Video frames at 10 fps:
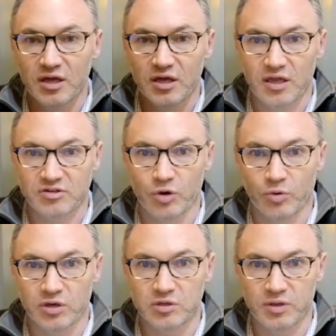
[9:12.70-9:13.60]
is
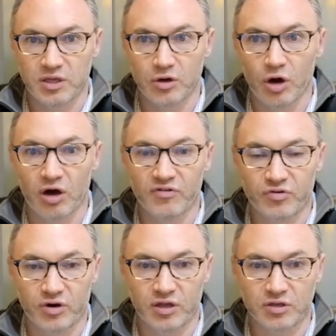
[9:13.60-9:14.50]
going to be
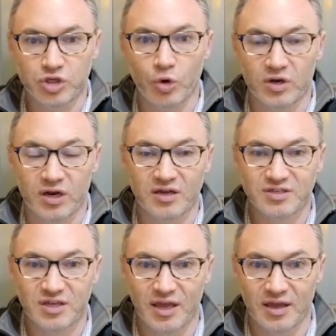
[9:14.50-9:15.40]
offering
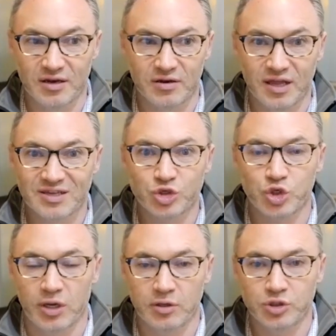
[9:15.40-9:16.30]
tokenizing and
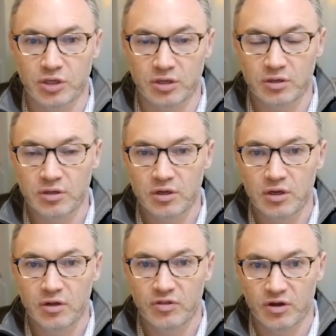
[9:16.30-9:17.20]
exchanging
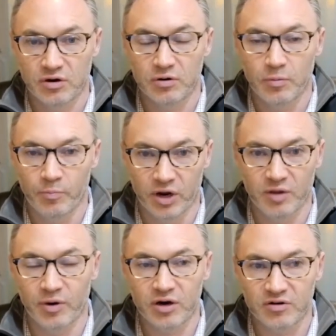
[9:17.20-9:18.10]
their money
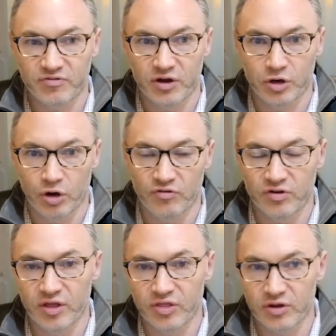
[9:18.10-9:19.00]
market fund over
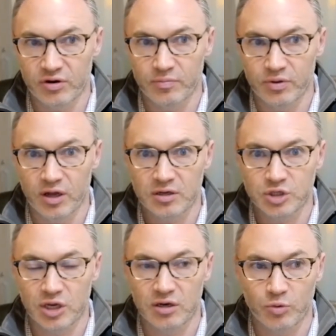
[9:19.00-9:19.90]
the Ethereum
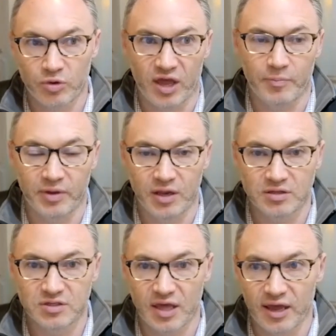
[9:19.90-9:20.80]
blockchain, well, that
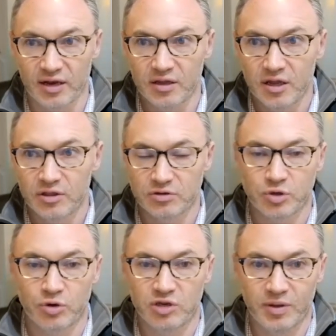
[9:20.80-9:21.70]
means that there's
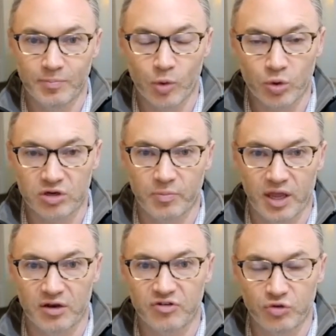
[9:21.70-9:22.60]
going to be more
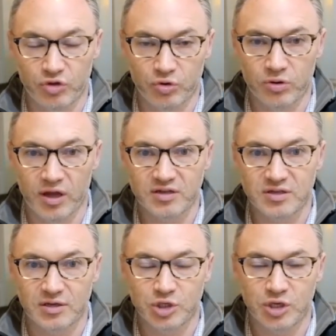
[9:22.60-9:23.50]
demand to utilize
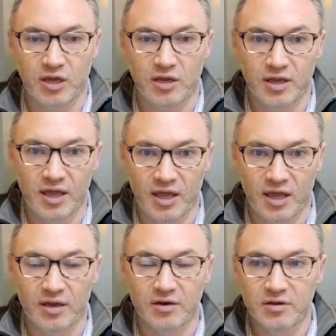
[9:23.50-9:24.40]
that chain
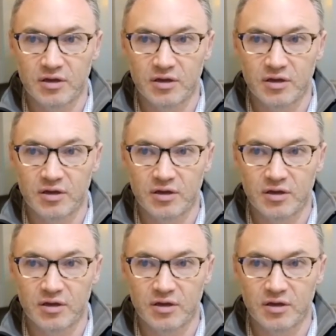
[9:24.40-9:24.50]
and